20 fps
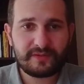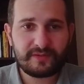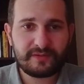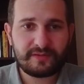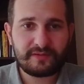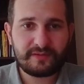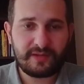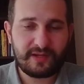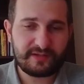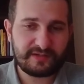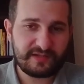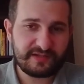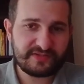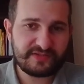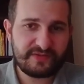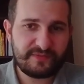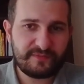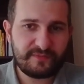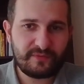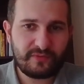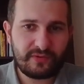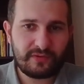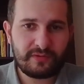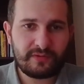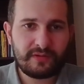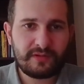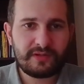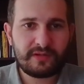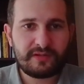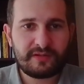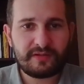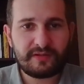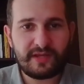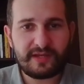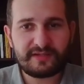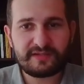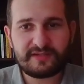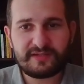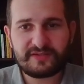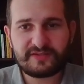knight takes e4, knight
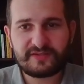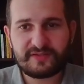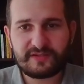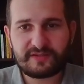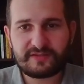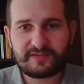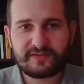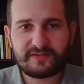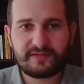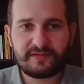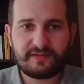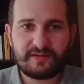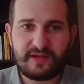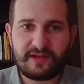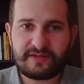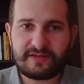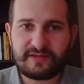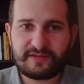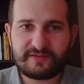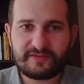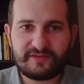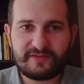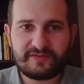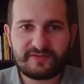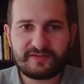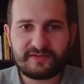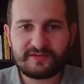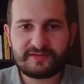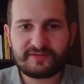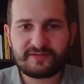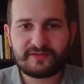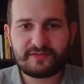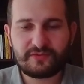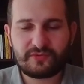d6, knight takes d6,